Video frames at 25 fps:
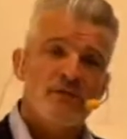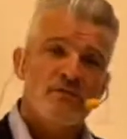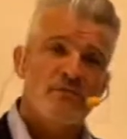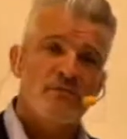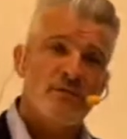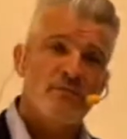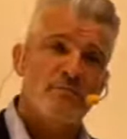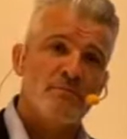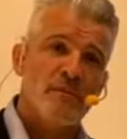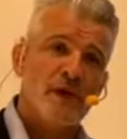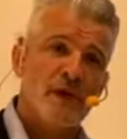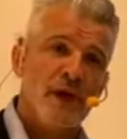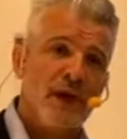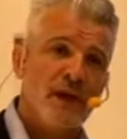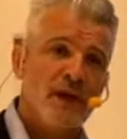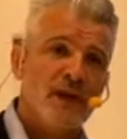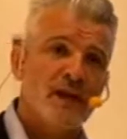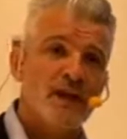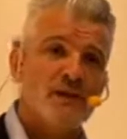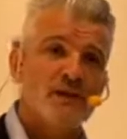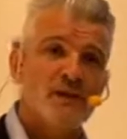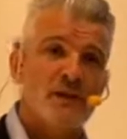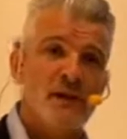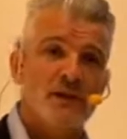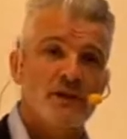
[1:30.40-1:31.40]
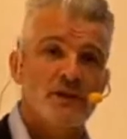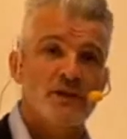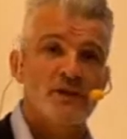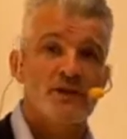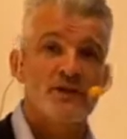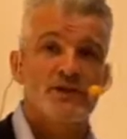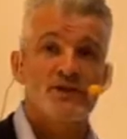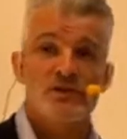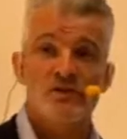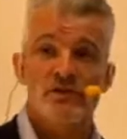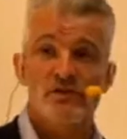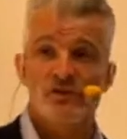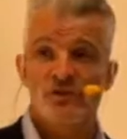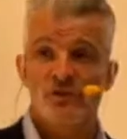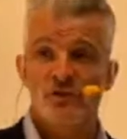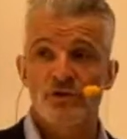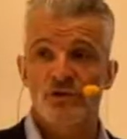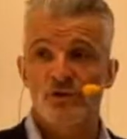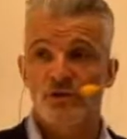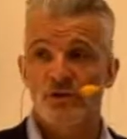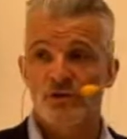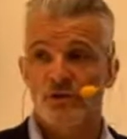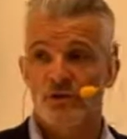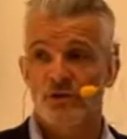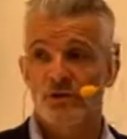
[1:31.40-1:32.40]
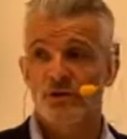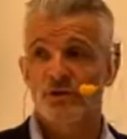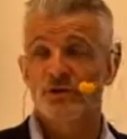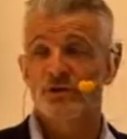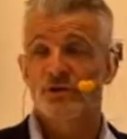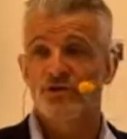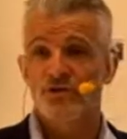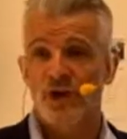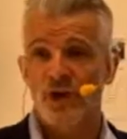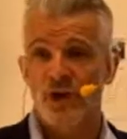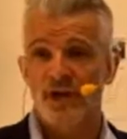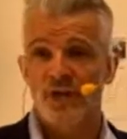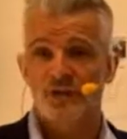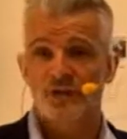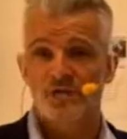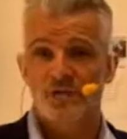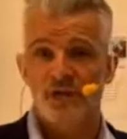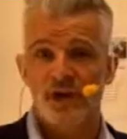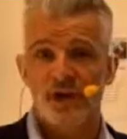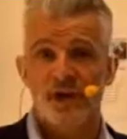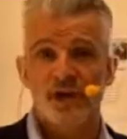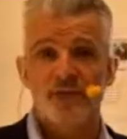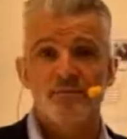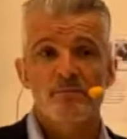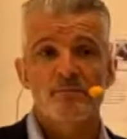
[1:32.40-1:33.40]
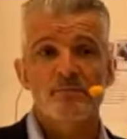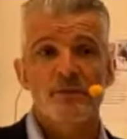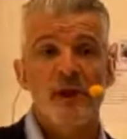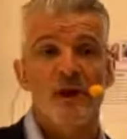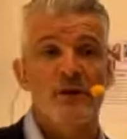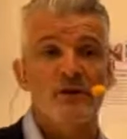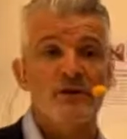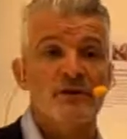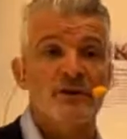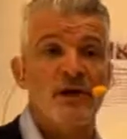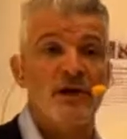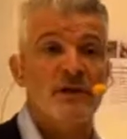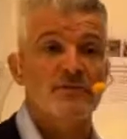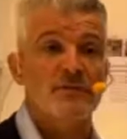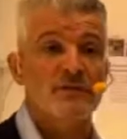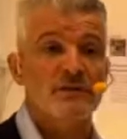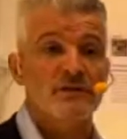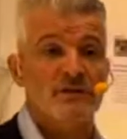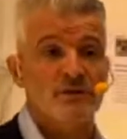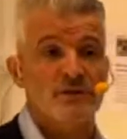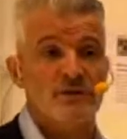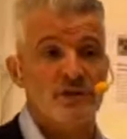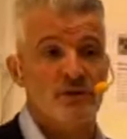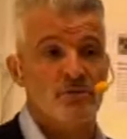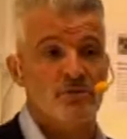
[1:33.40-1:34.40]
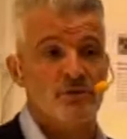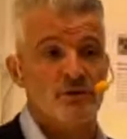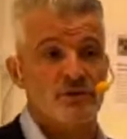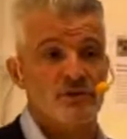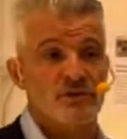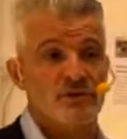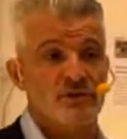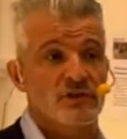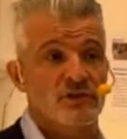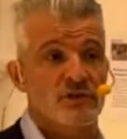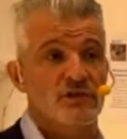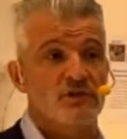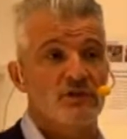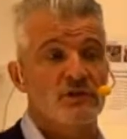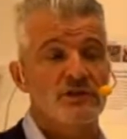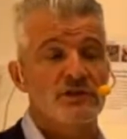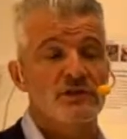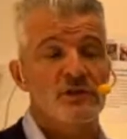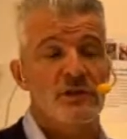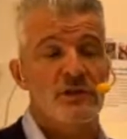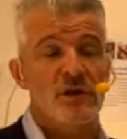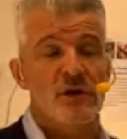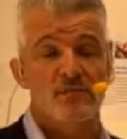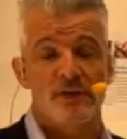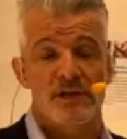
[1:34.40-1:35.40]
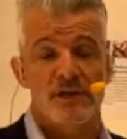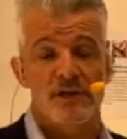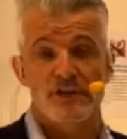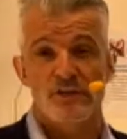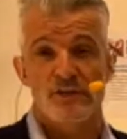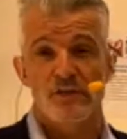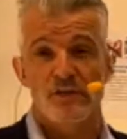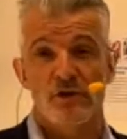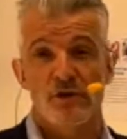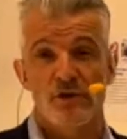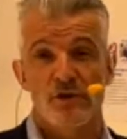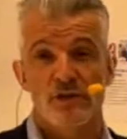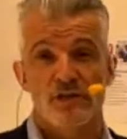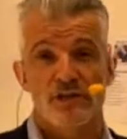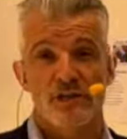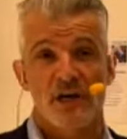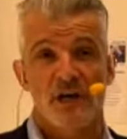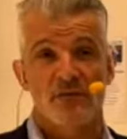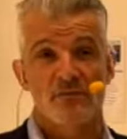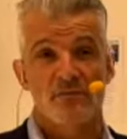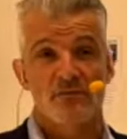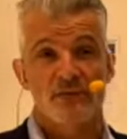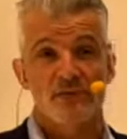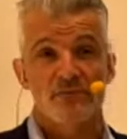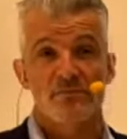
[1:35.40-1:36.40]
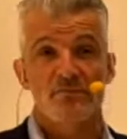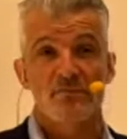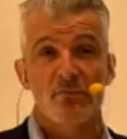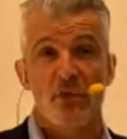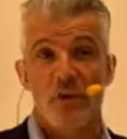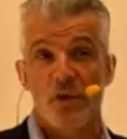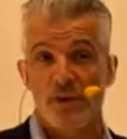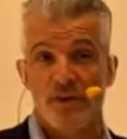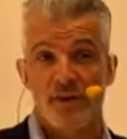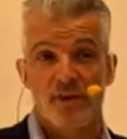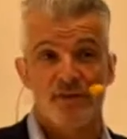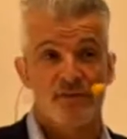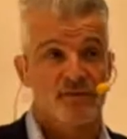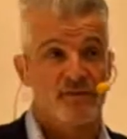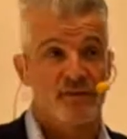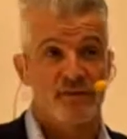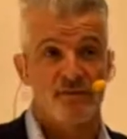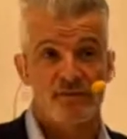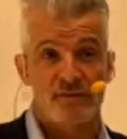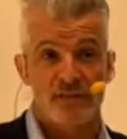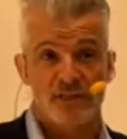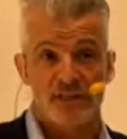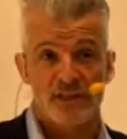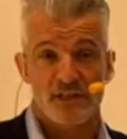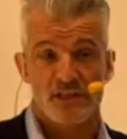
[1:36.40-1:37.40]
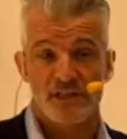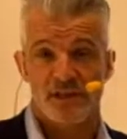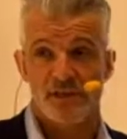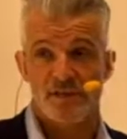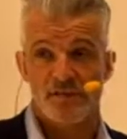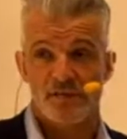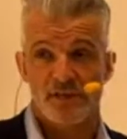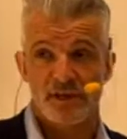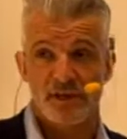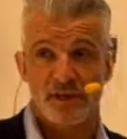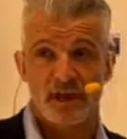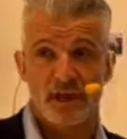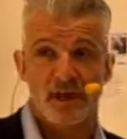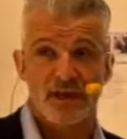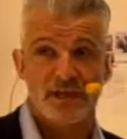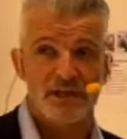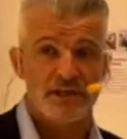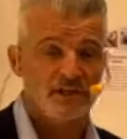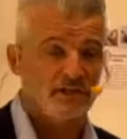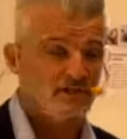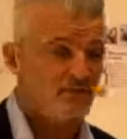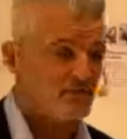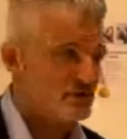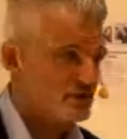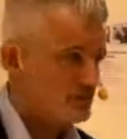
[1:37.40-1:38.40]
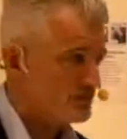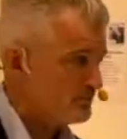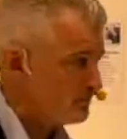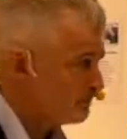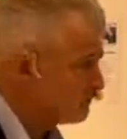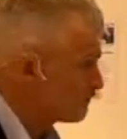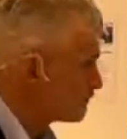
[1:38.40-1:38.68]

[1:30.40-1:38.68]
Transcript: from egg collection through to transfer, our gametes and embryos are going to come into contact with more than 15 different items.